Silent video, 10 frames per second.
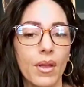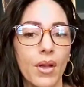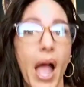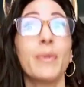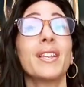
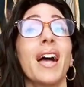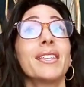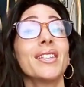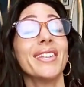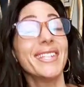I was
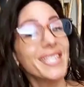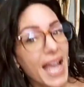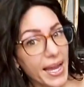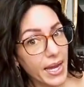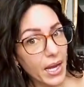constantly
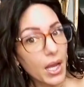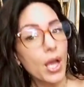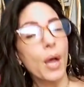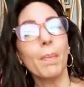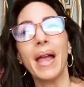saying
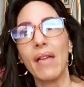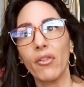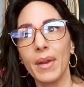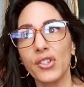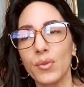my
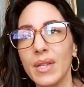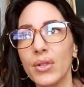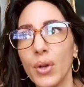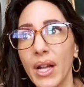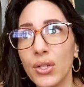affirmations.
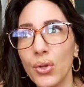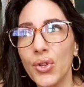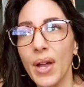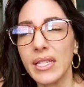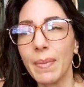I told you
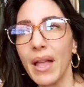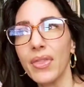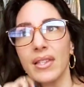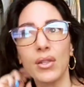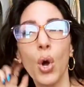guys about
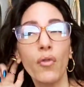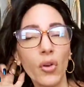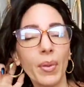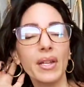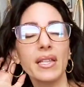this. An
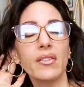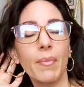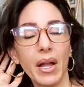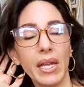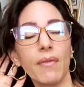overabundance of
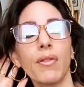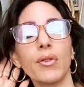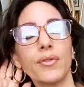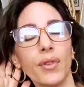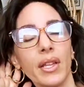money
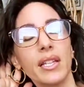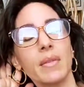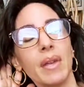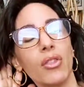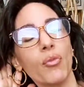flows freely to
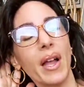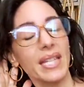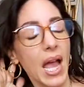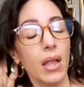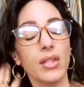me through my
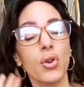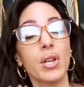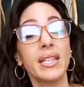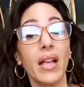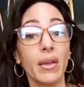talents on a
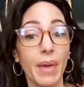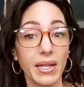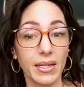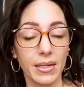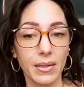daily
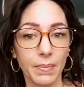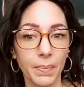basis.